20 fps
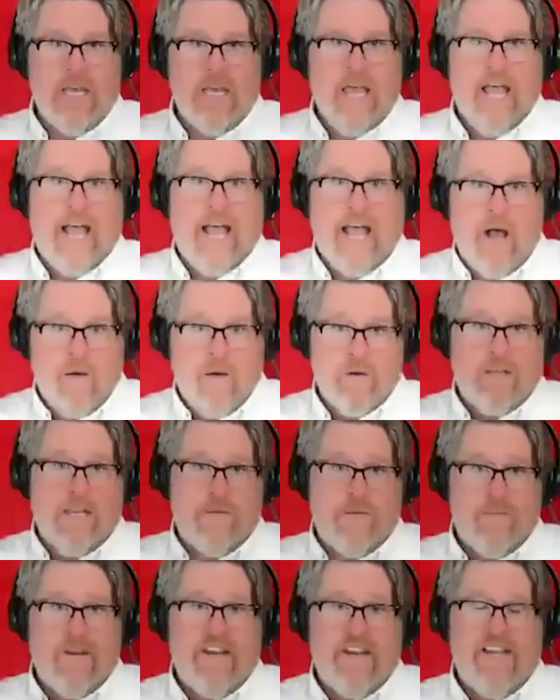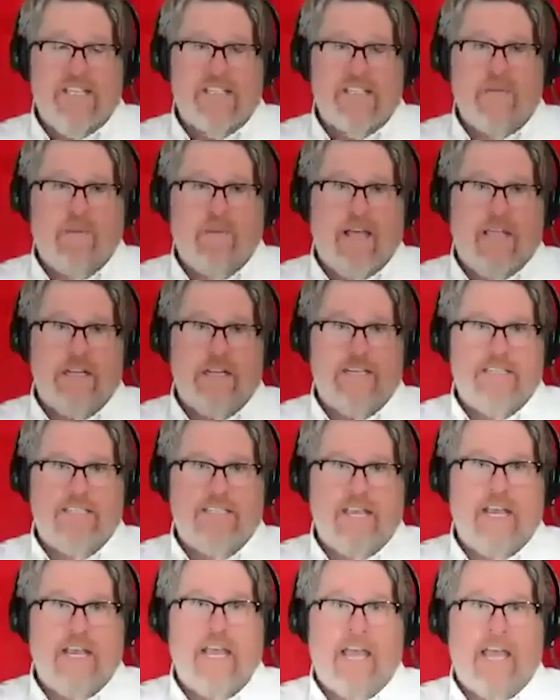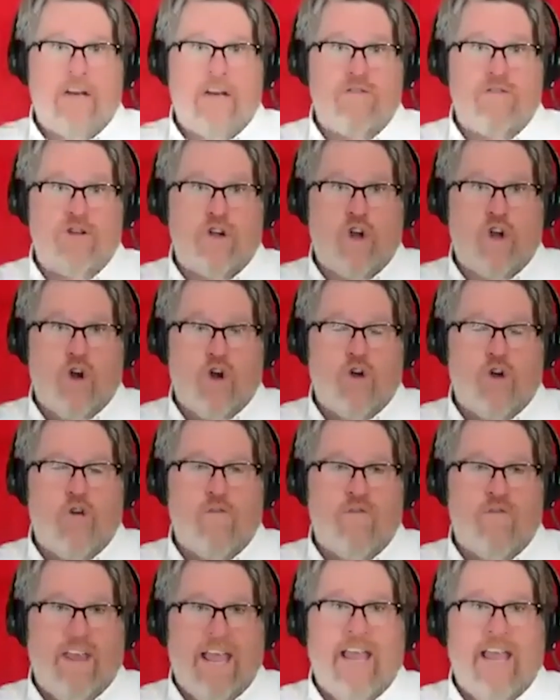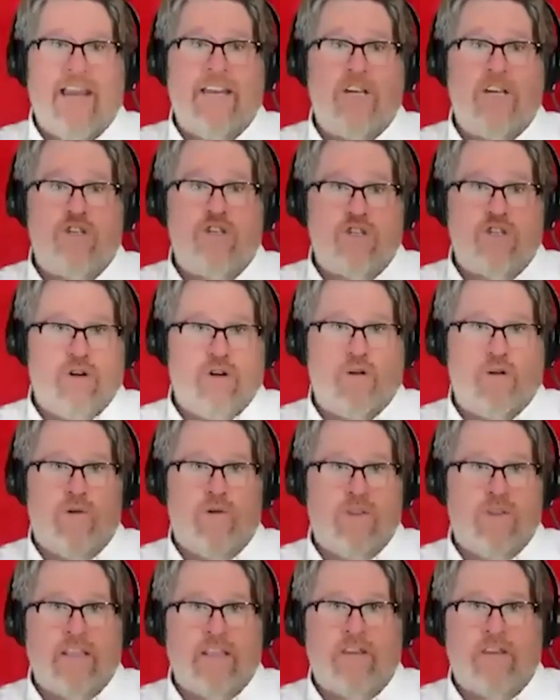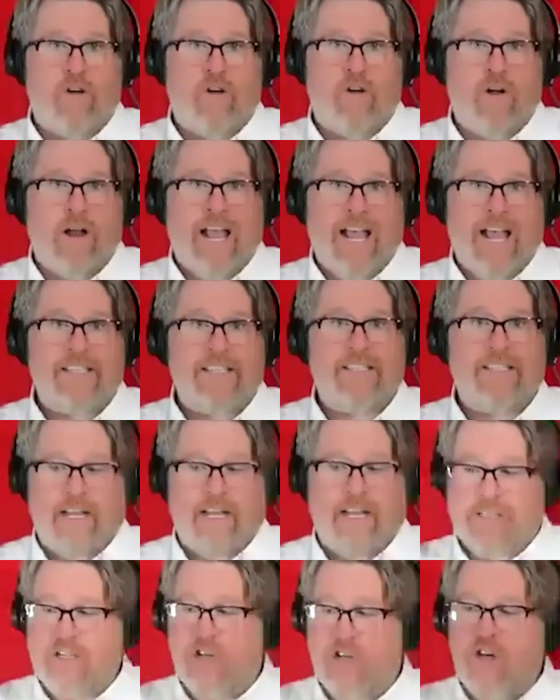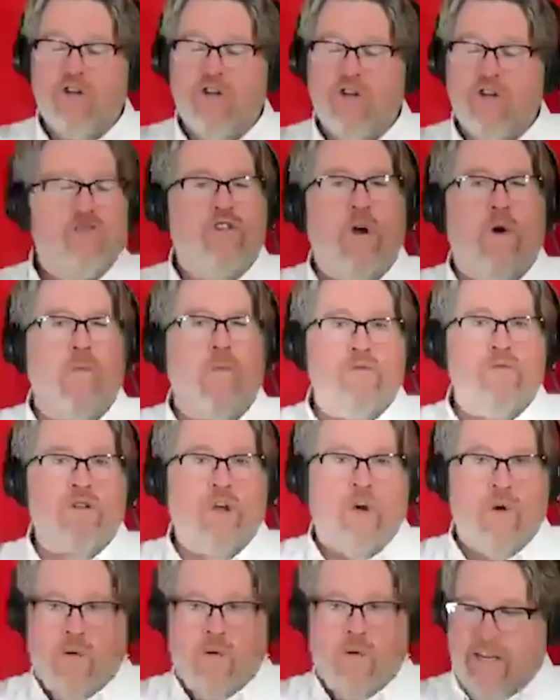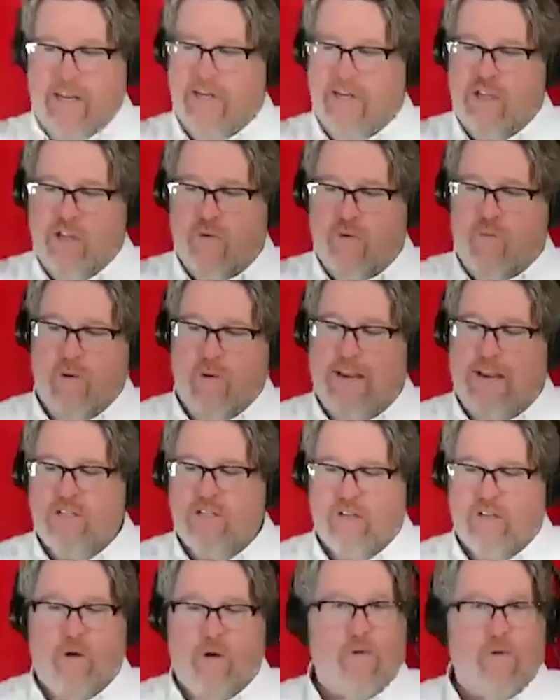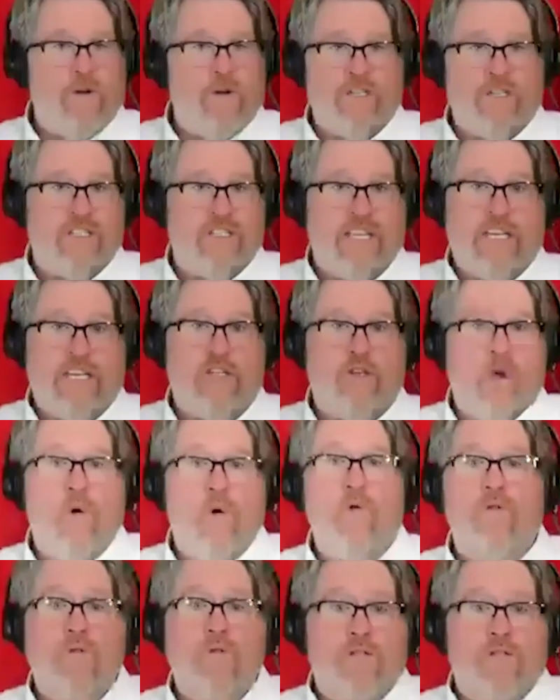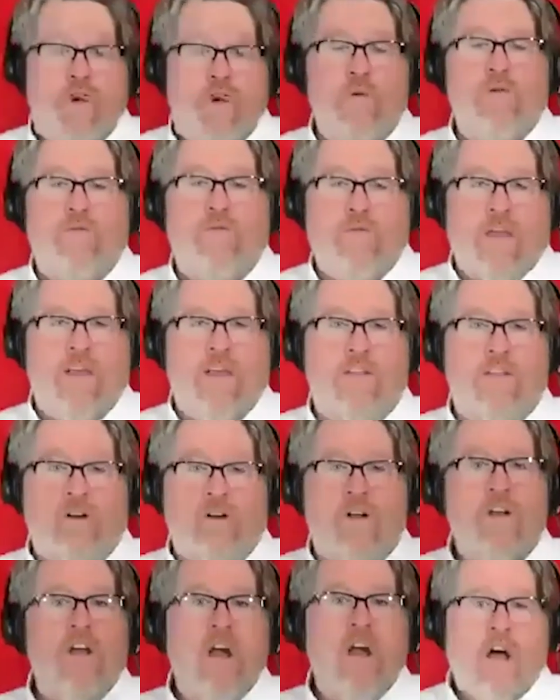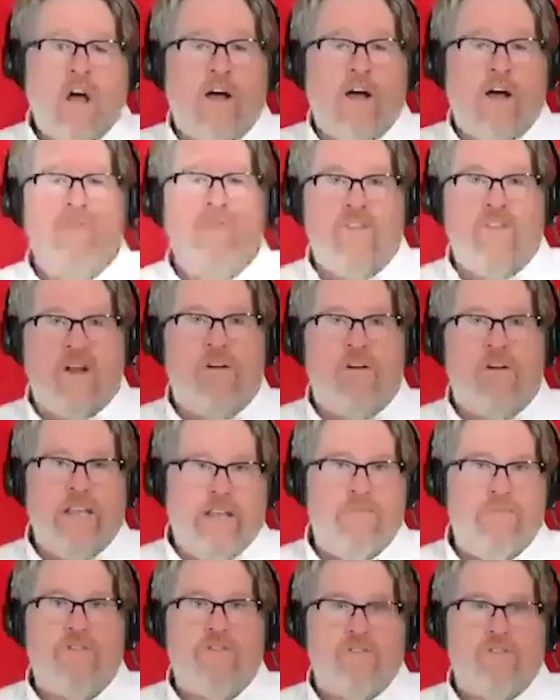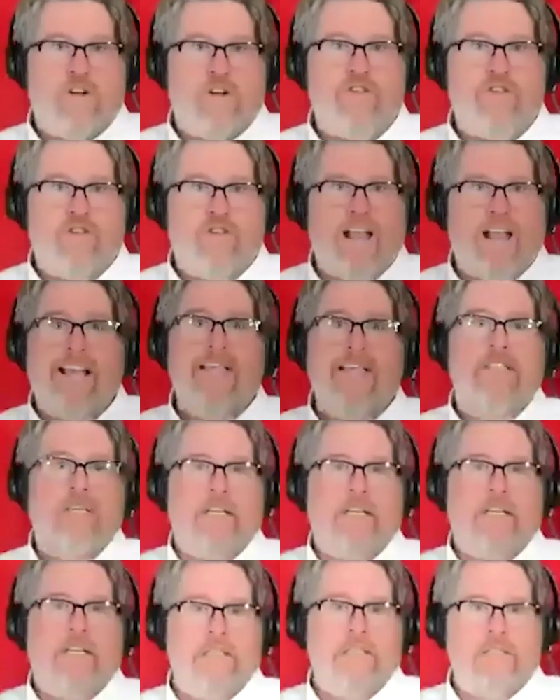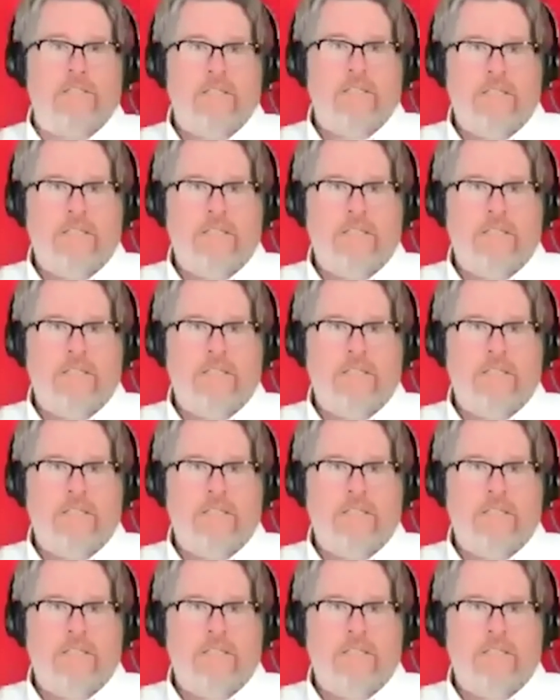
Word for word: how can municipalities stay ahead of the curve and ensure that their assets don't go into the red zone, which is a total, total failure of their infrastructure assets?